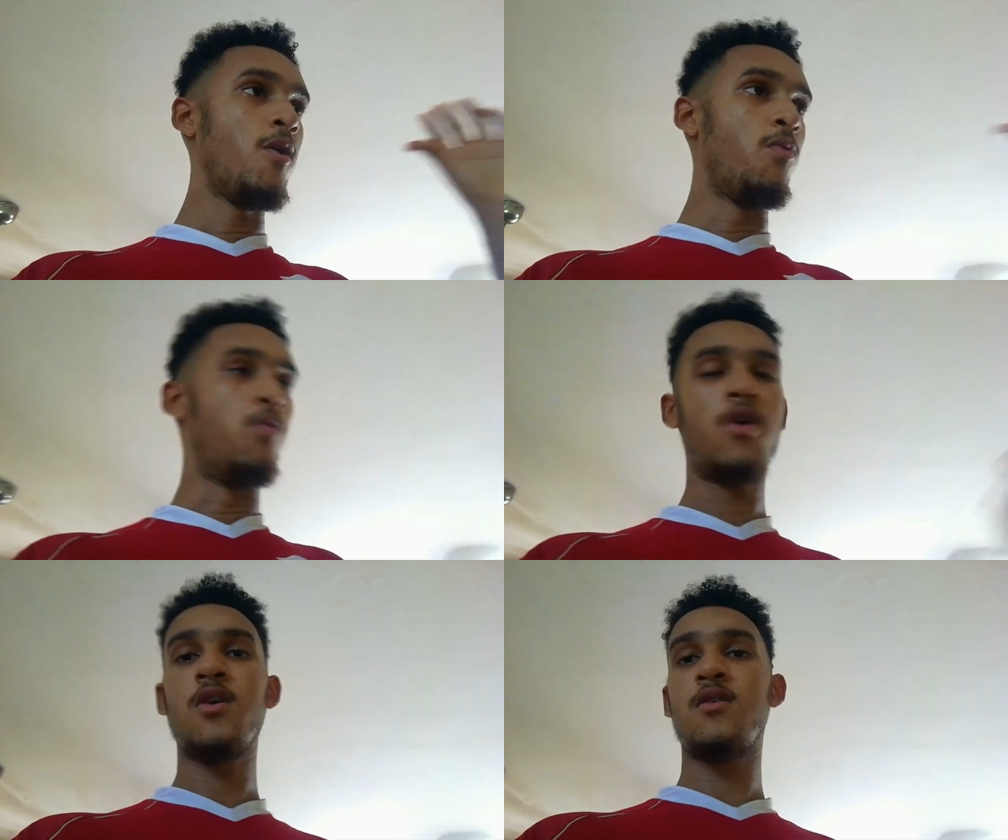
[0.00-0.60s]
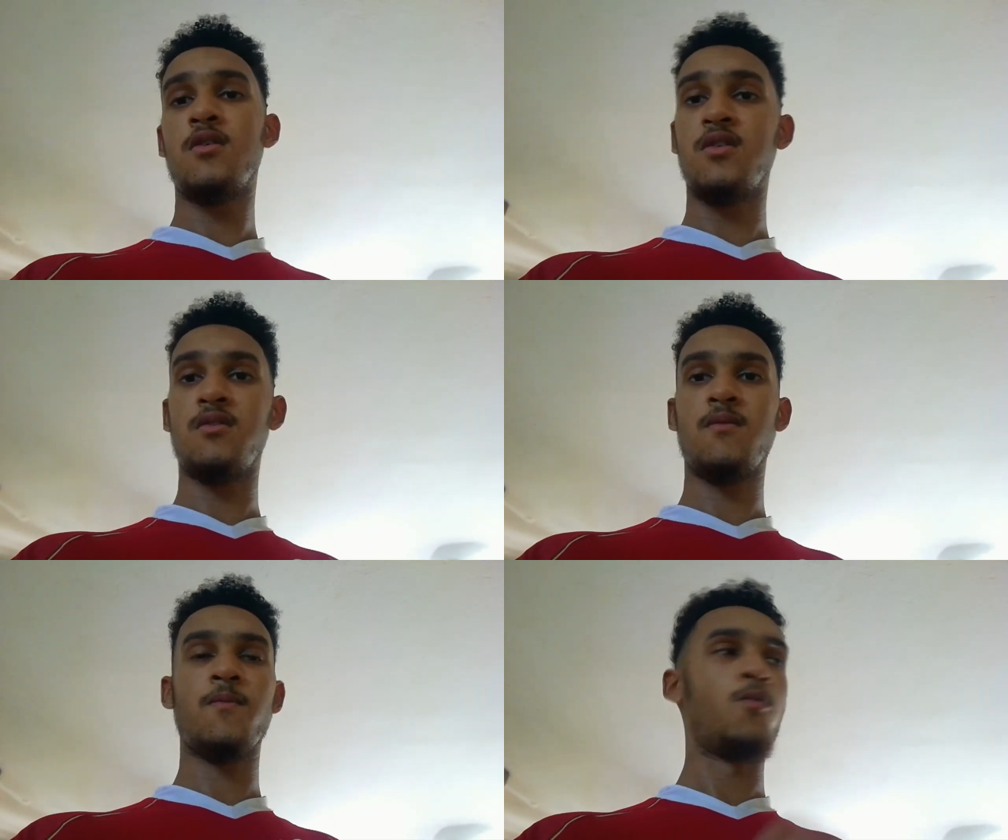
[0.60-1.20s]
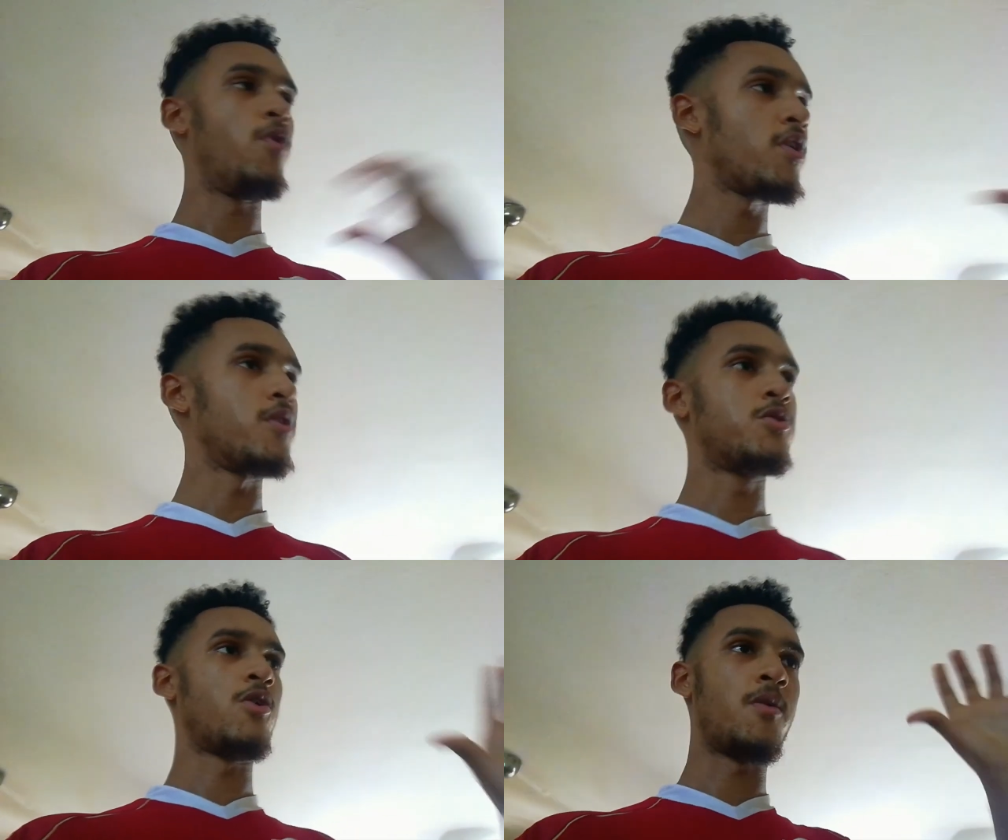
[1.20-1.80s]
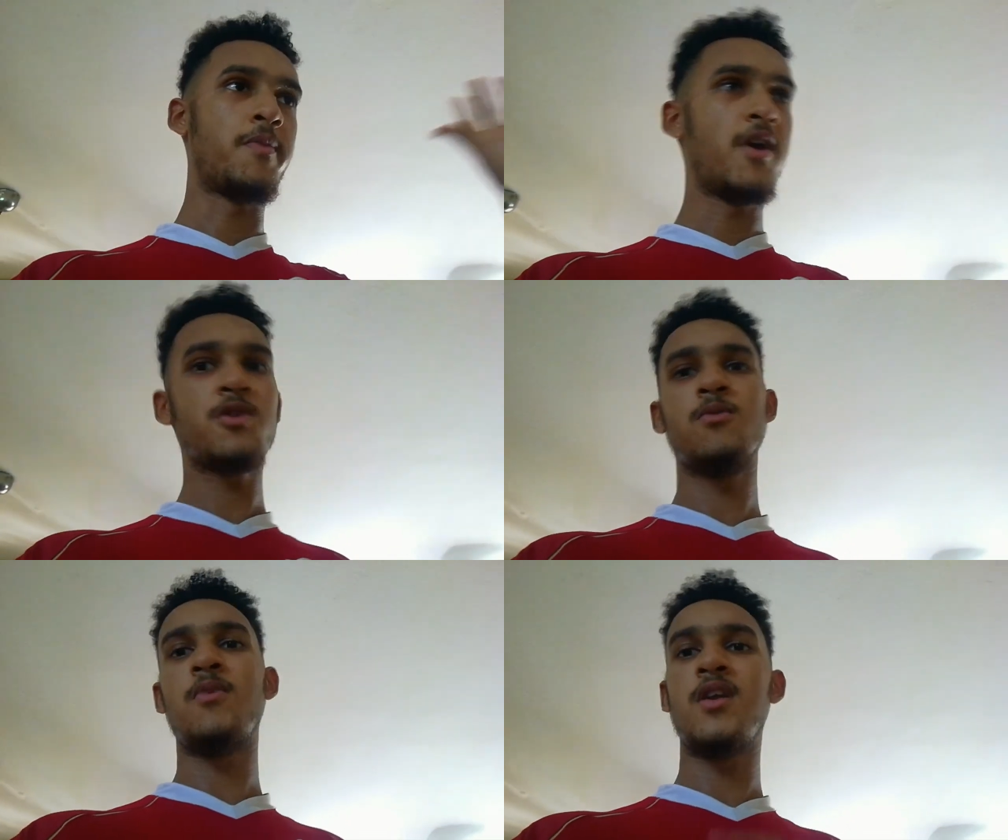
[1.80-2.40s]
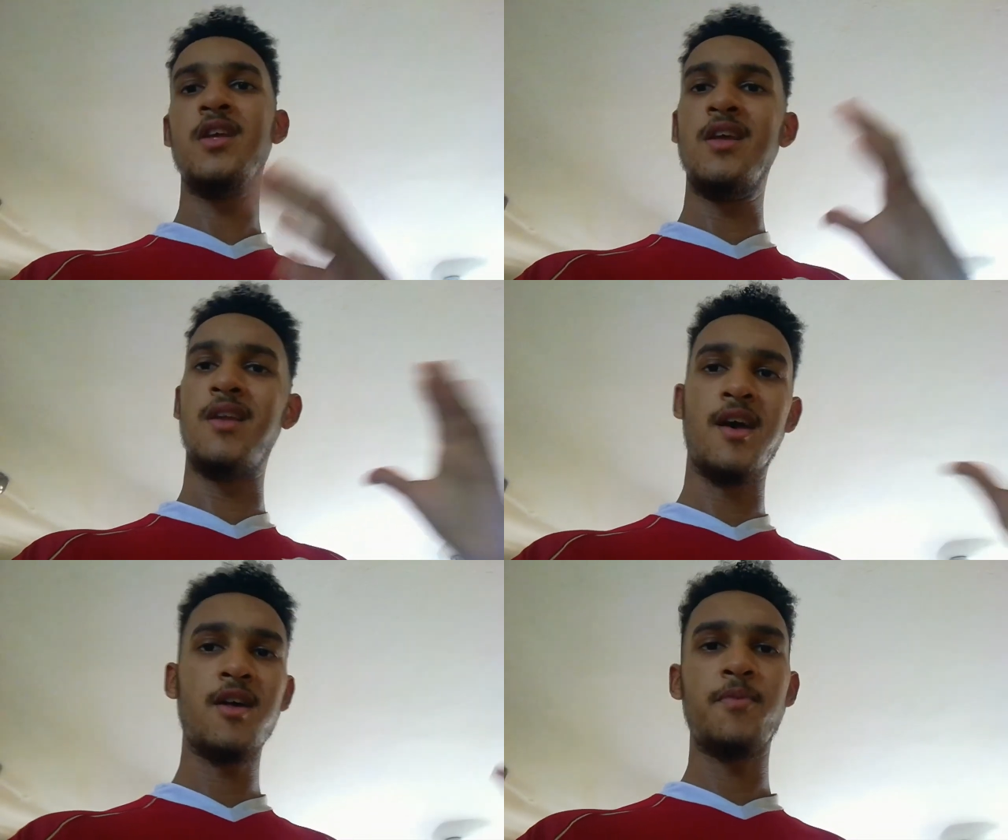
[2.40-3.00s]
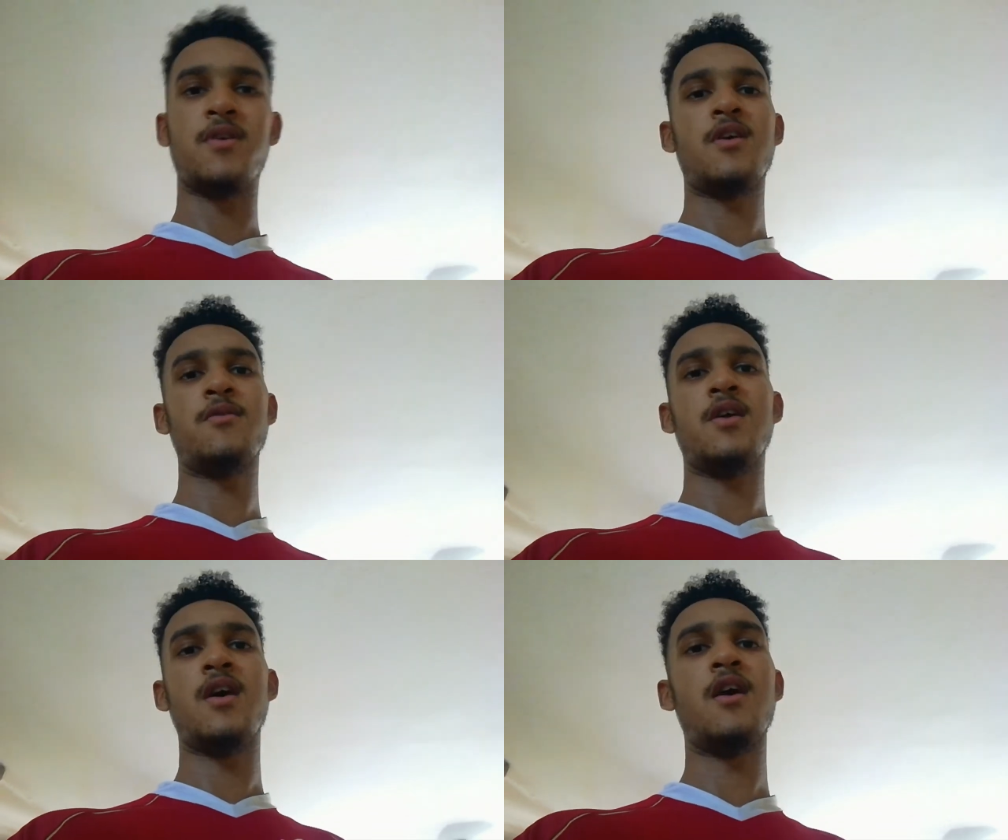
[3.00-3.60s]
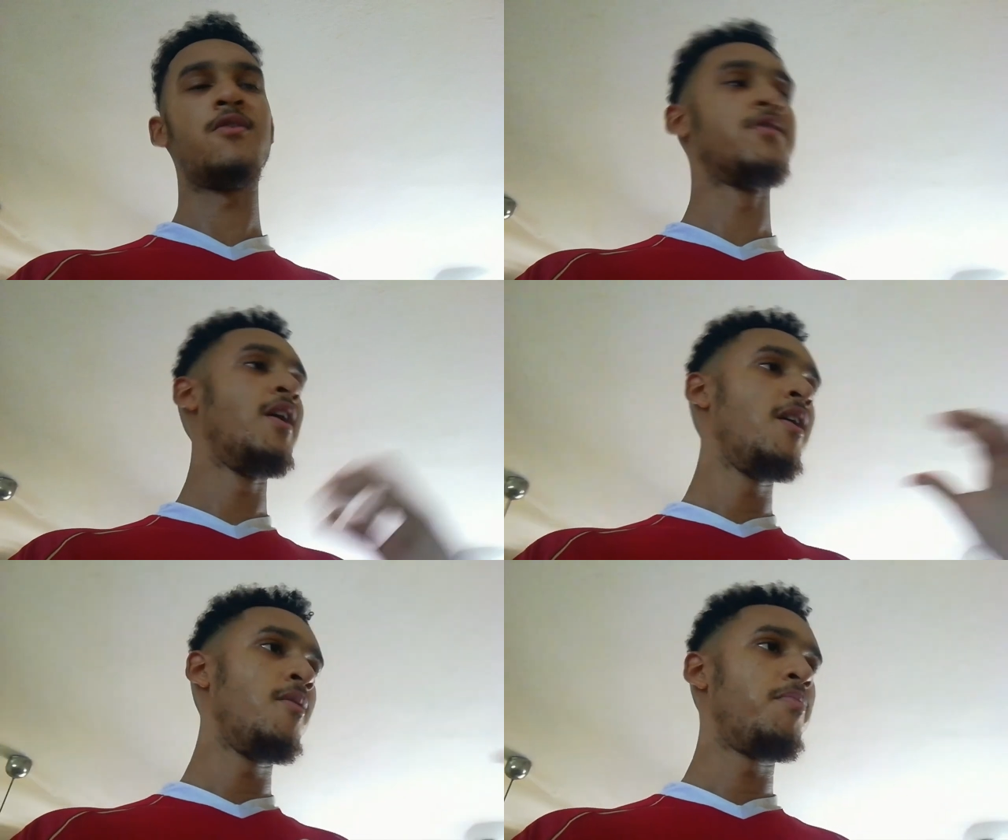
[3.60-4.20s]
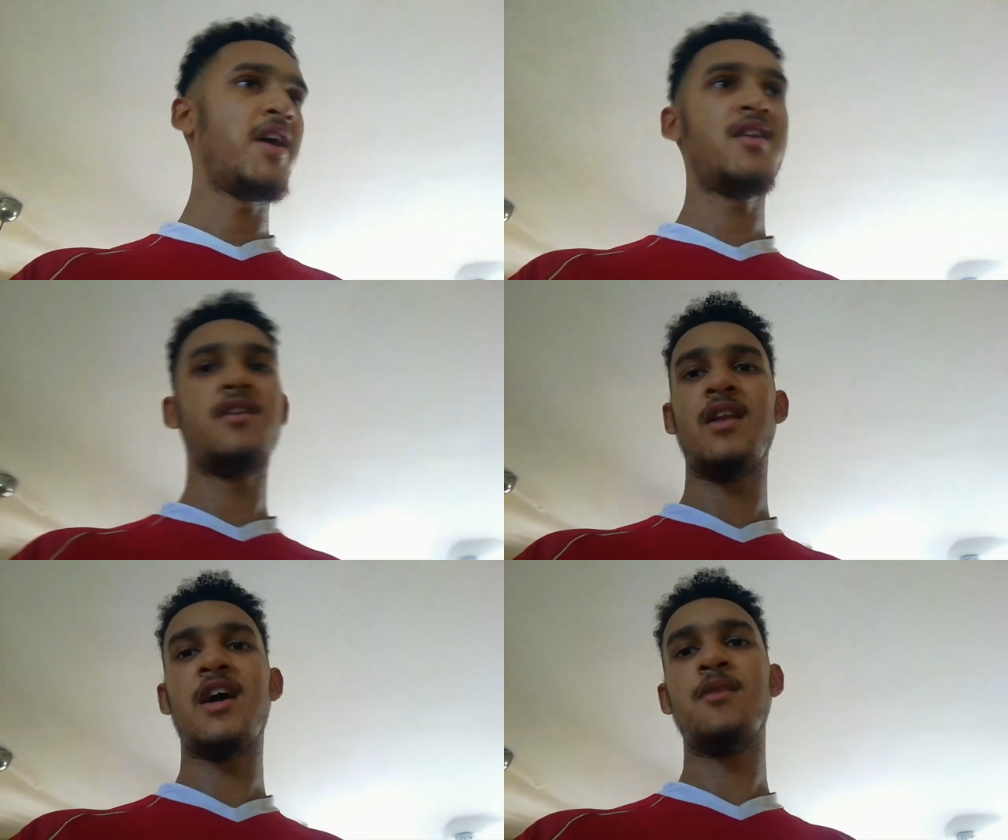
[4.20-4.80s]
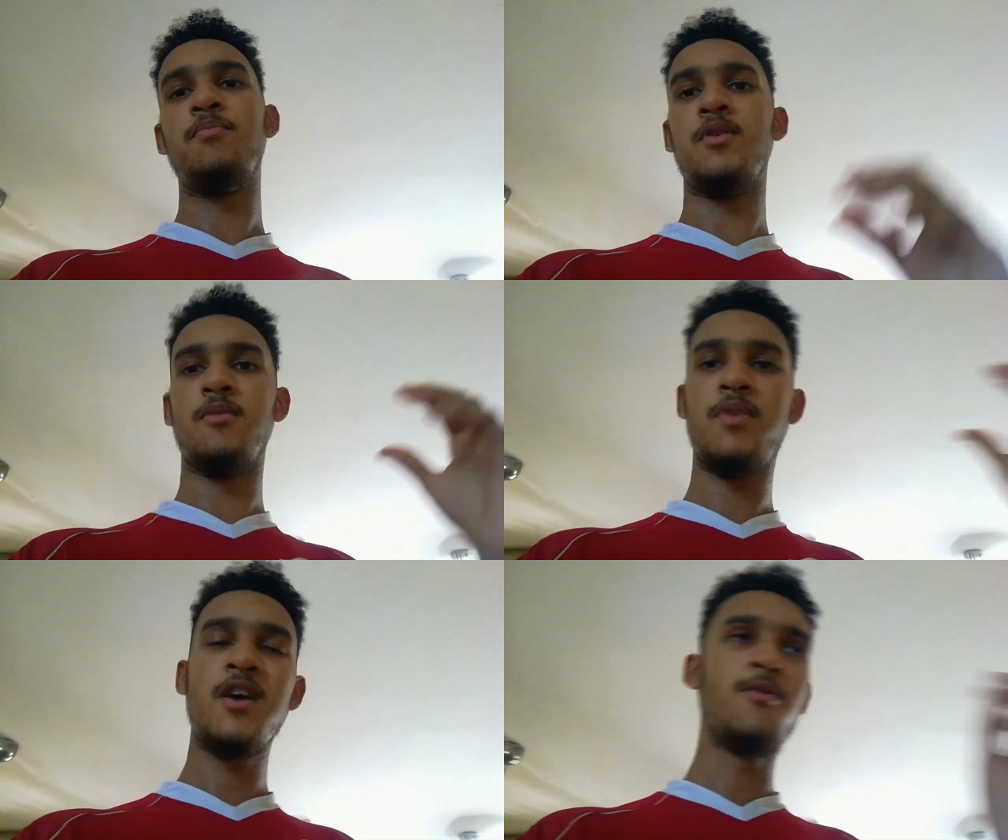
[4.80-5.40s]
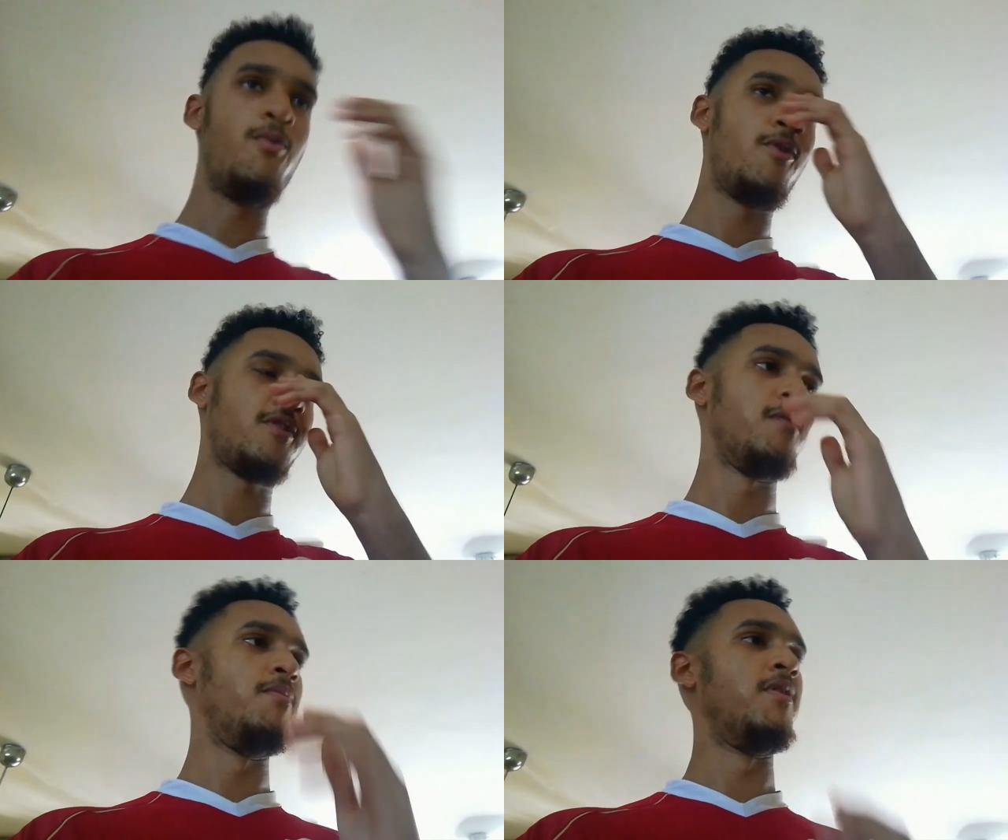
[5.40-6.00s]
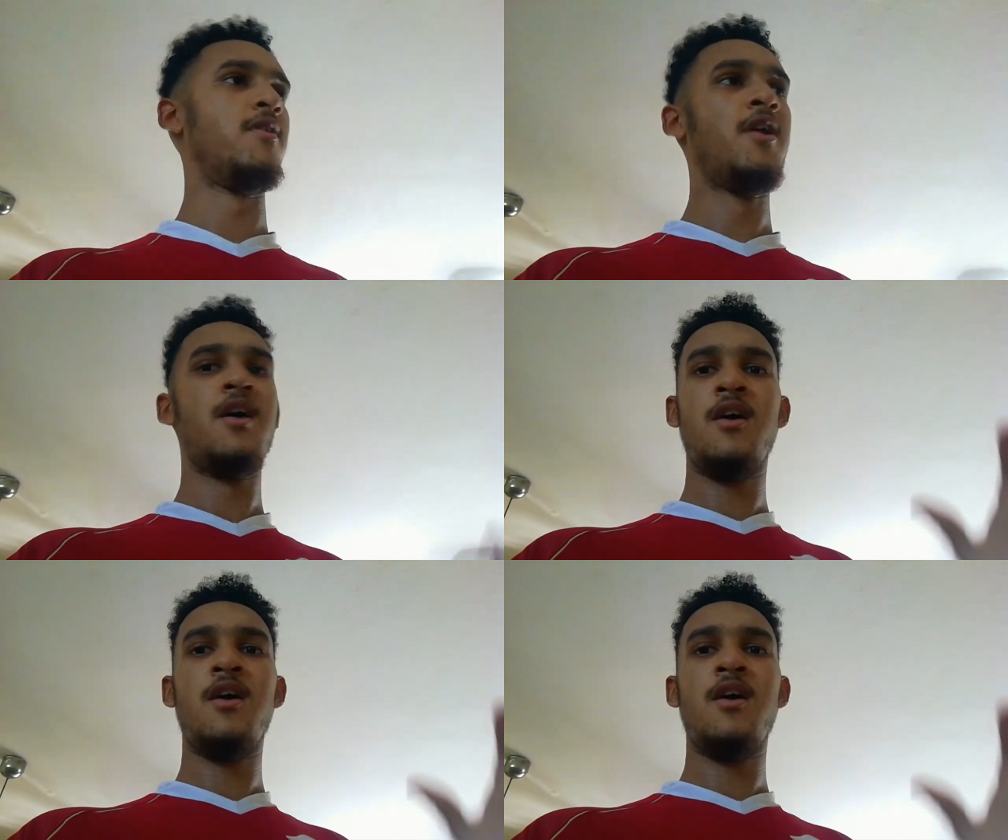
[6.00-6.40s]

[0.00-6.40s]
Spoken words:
work a job, get your money in, help around the house, pay the light bill, pay the water bill,